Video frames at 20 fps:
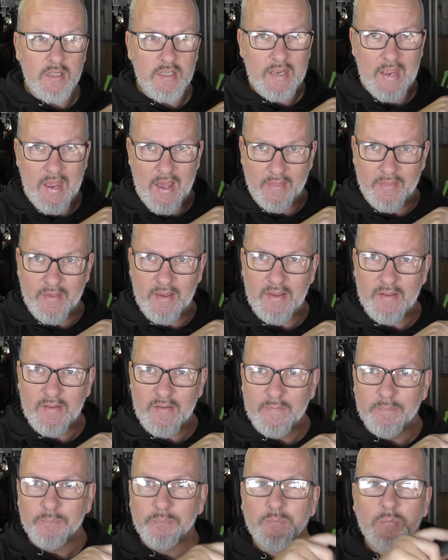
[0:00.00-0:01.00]
the other,
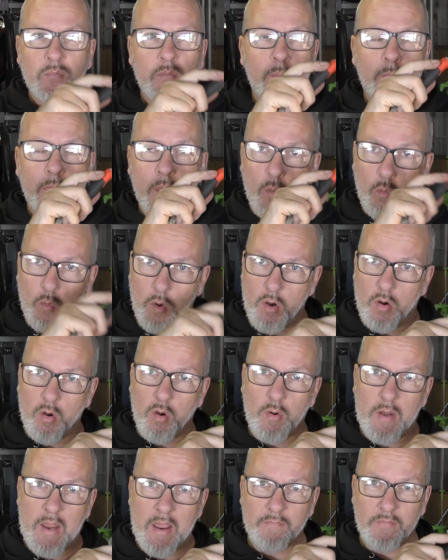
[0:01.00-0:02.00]
where I
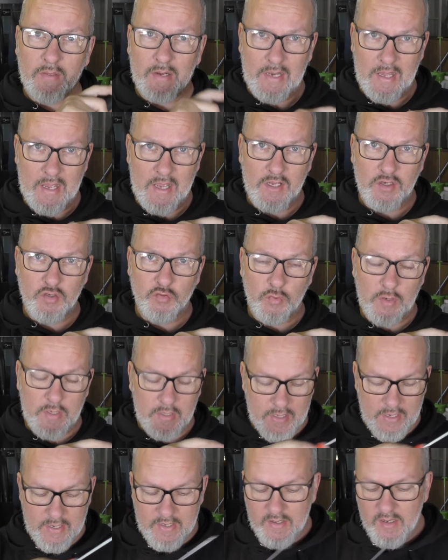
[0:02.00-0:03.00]
would have the large
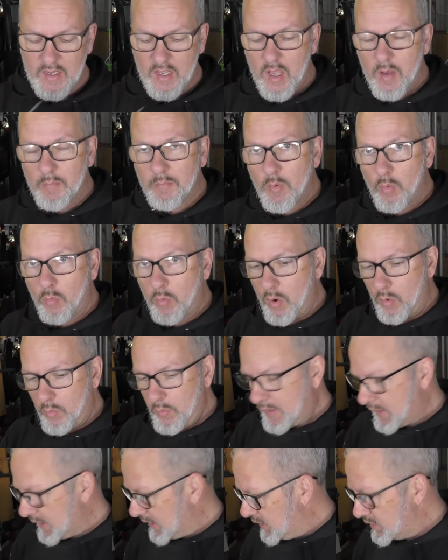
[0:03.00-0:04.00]
relay. But what
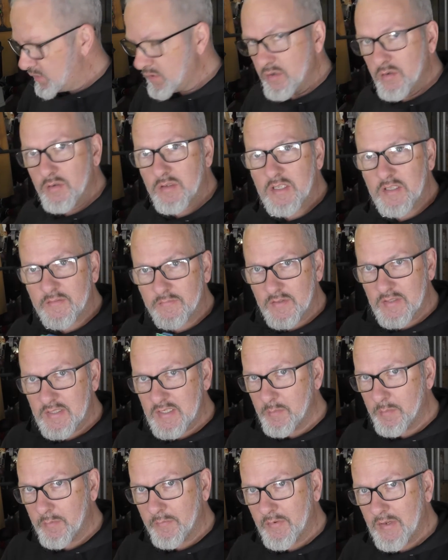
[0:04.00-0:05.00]
we're going to do, just for
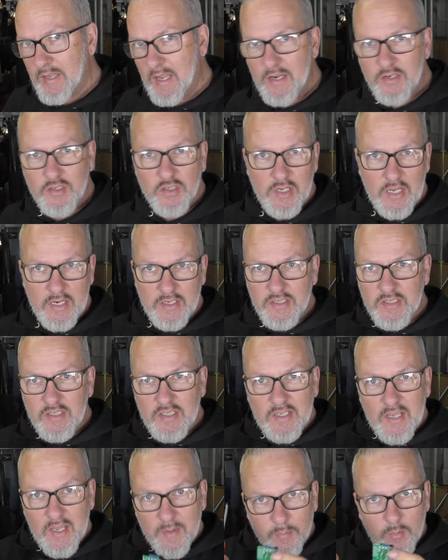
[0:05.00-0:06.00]
simplification and just
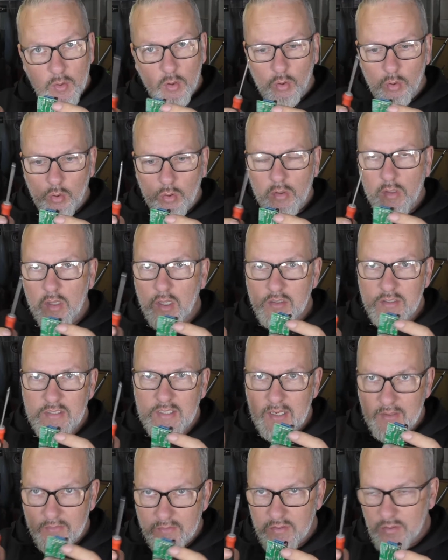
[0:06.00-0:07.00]
to keep it all close
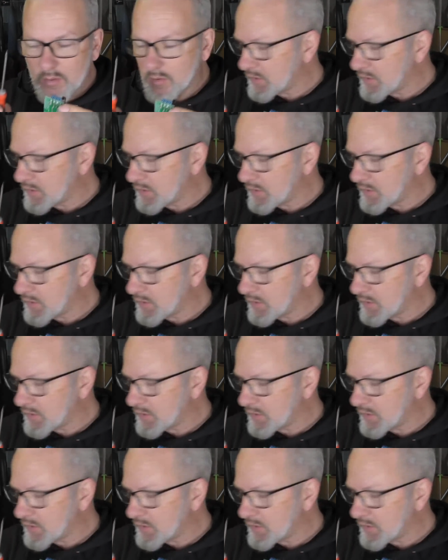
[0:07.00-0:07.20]
together so I